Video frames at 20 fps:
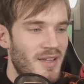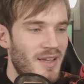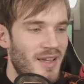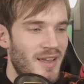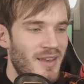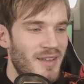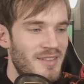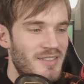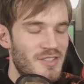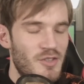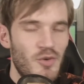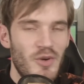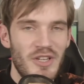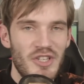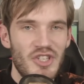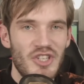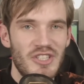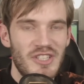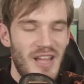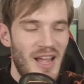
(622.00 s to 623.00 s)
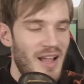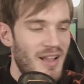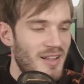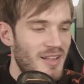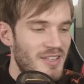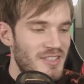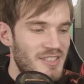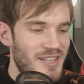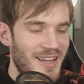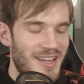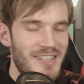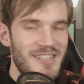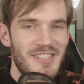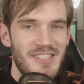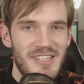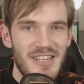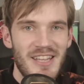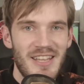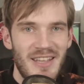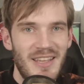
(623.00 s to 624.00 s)
and it's cringy as hell because I can
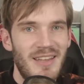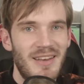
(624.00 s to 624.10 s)
see